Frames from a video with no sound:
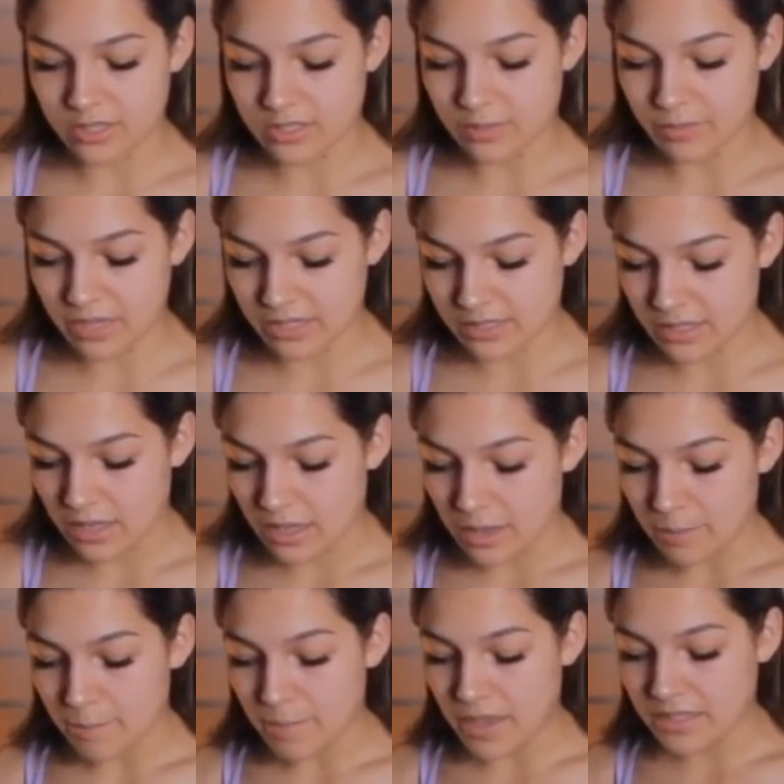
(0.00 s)
Somebody is
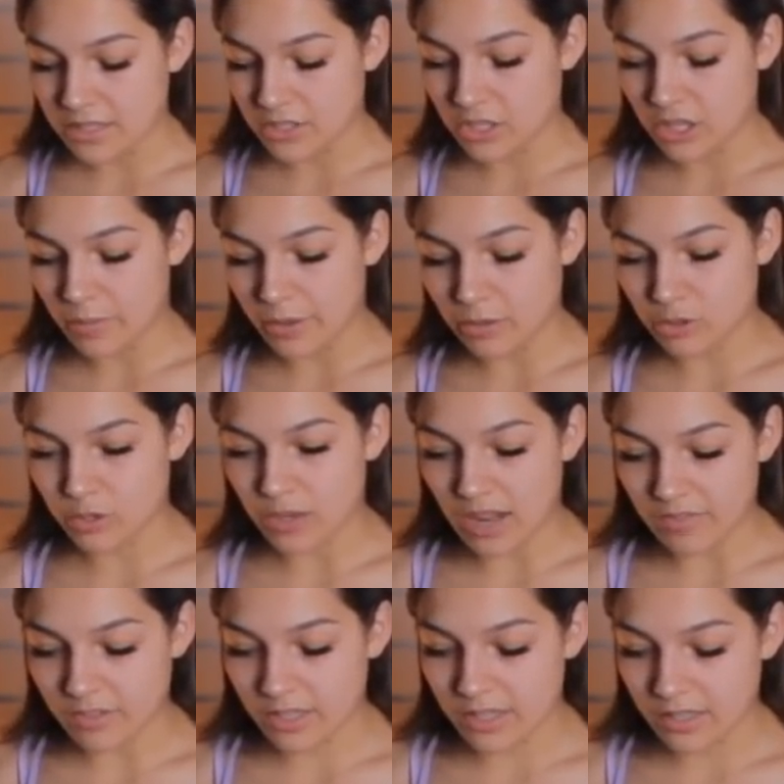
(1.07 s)
messaging about
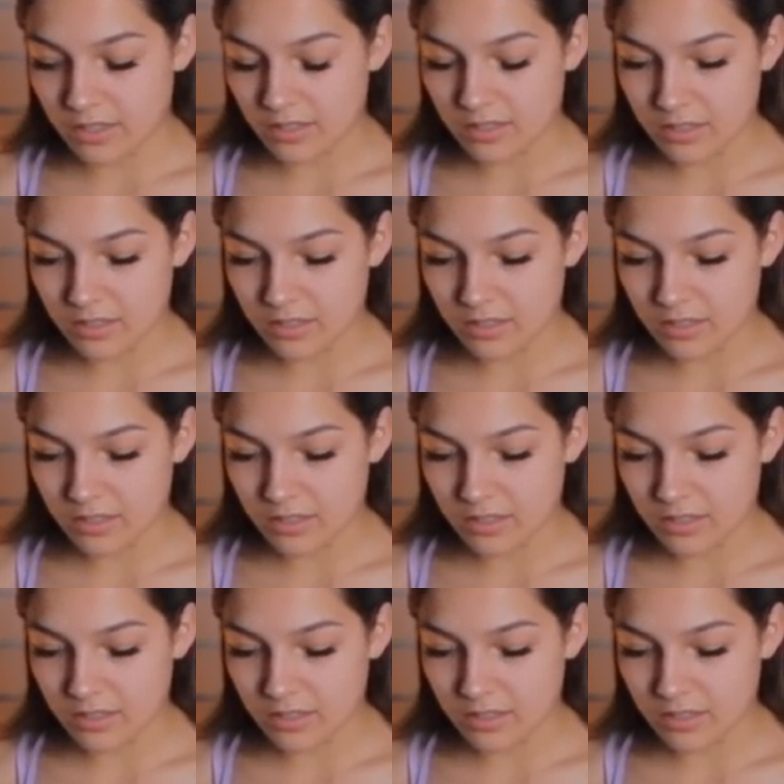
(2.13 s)
traveling.